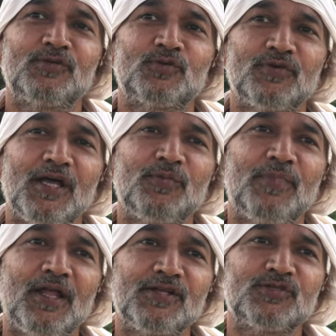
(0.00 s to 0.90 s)
To have
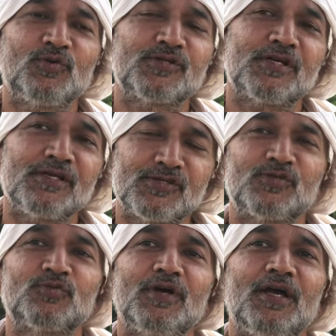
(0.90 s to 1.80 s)
balanced doshas,
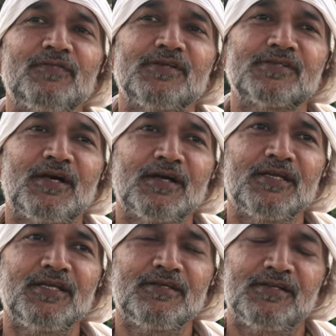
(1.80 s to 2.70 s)
to have this
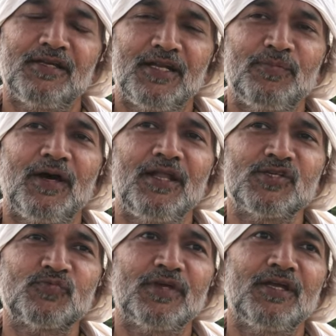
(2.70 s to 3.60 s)
agni in a
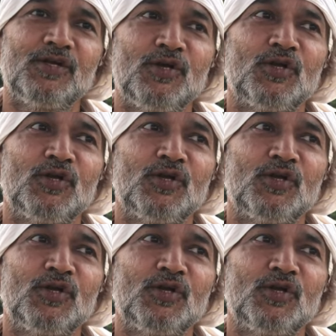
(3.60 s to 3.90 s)
balanced way,